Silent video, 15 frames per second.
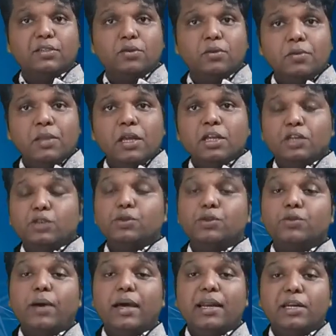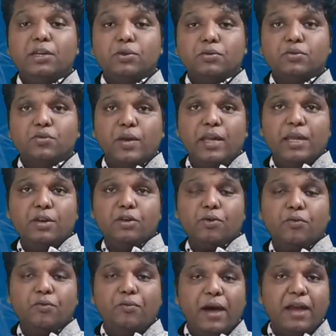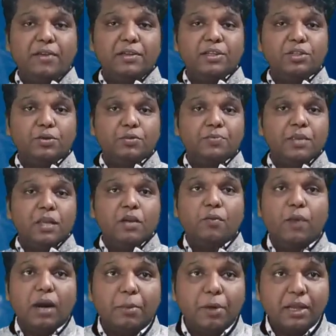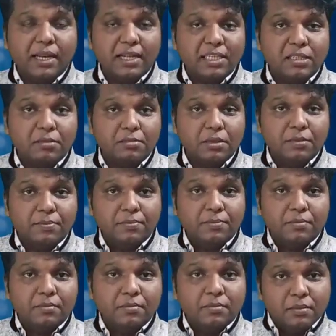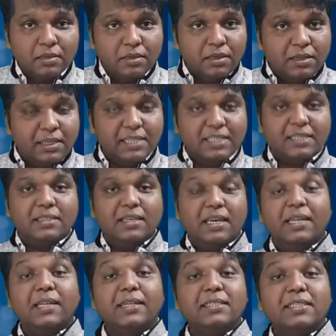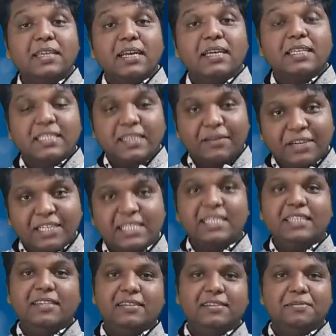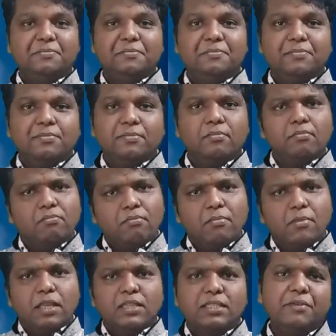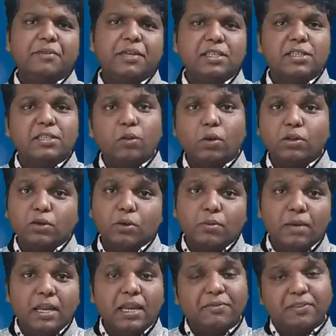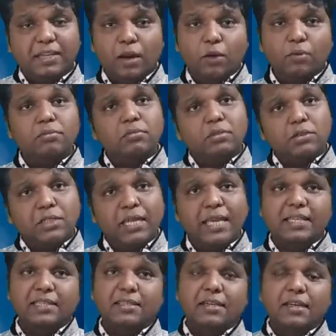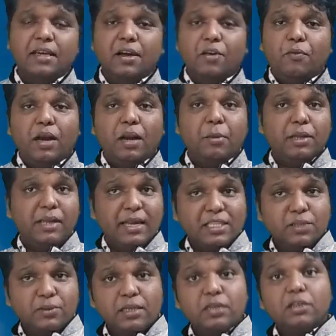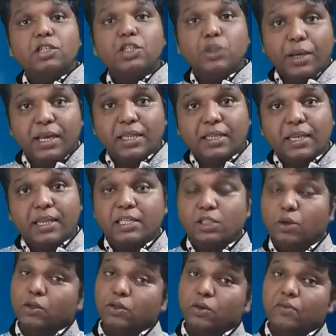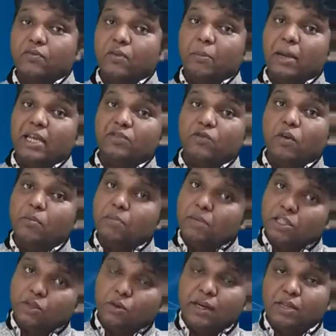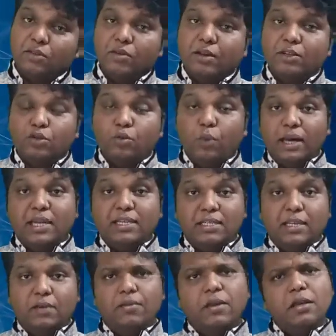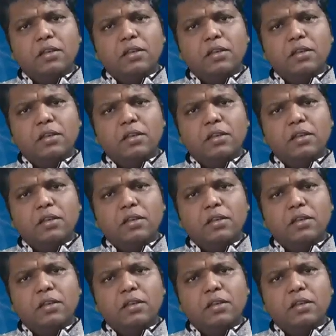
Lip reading: So 2 square into 3 into 5 into. What about the next number? Yes, it is 17. 17 is also left alone, so take it. What about the next one? 23. It's also of the base form. It's 23 raised to 1 itself.